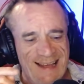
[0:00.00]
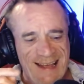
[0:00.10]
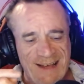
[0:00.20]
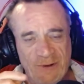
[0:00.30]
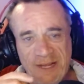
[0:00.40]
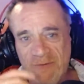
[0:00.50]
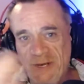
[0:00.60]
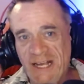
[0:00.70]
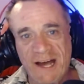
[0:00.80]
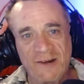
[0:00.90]
we
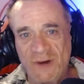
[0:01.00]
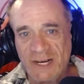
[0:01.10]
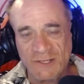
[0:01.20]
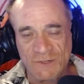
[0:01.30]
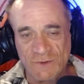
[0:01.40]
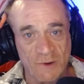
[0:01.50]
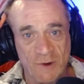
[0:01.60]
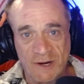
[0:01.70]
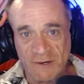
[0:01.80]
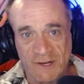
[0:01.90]
got records from the
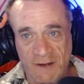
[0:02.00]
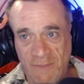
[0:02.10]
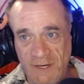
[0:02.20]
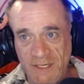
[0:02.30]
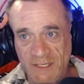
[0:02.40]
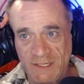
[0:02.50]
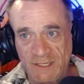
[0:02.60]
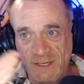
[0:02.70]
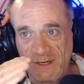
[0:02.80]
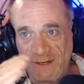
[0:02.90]
record companies
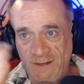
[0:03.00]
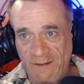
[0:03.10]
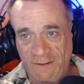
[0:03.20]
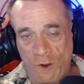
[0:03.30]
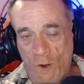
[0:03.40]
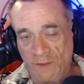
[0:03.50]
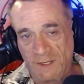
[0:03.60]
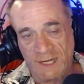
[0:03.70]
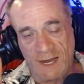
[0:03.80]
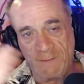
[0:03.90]
all the
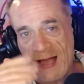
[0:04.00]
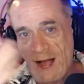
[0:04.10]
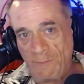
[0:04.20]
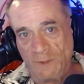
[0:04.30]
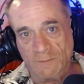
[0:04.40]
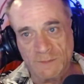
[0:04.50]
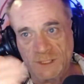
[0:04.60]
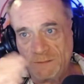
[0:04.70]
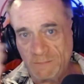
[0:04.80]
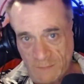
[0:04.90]
time,
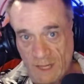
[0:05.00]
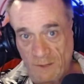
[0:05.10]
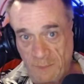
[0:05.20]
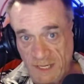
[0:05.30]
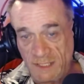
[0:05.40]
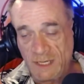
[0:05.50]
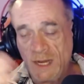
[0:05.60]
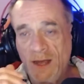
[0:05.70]
albums, LPs,